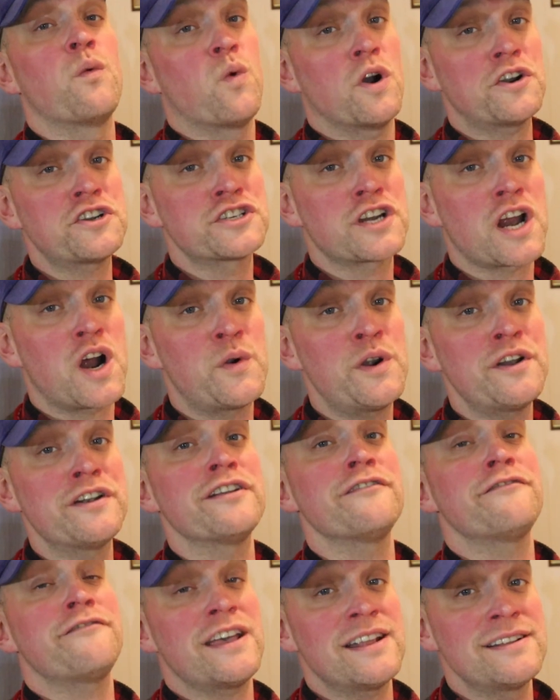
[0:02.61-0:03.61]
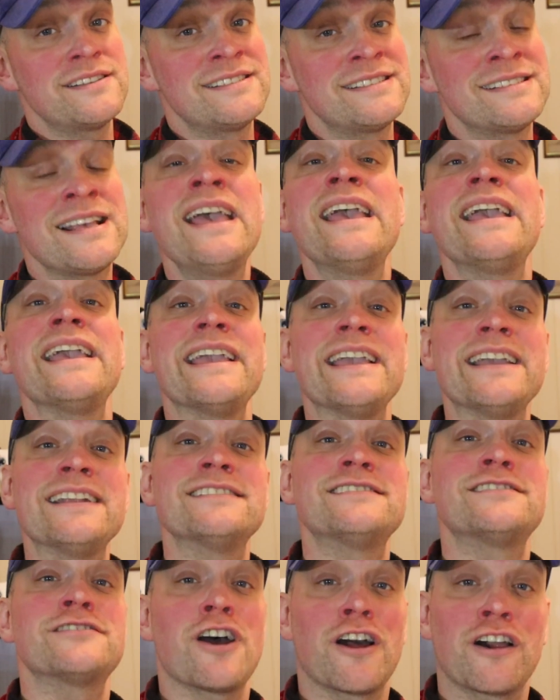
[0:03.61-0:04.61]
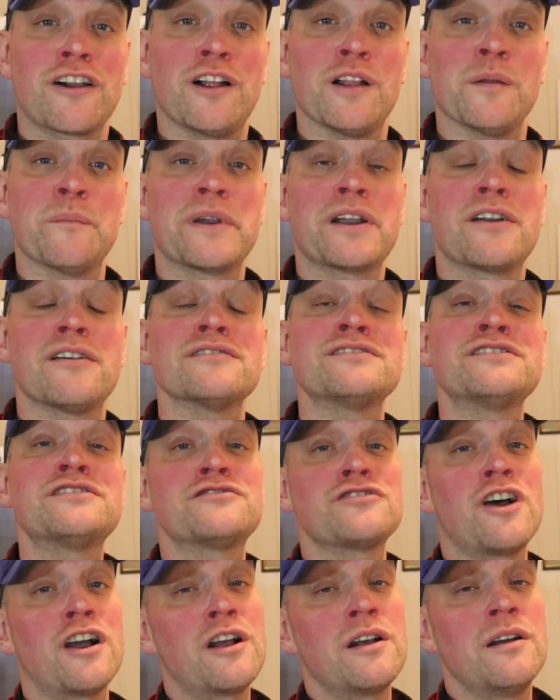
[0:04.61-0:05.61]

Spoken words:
Watchtower defense in Stockholm, because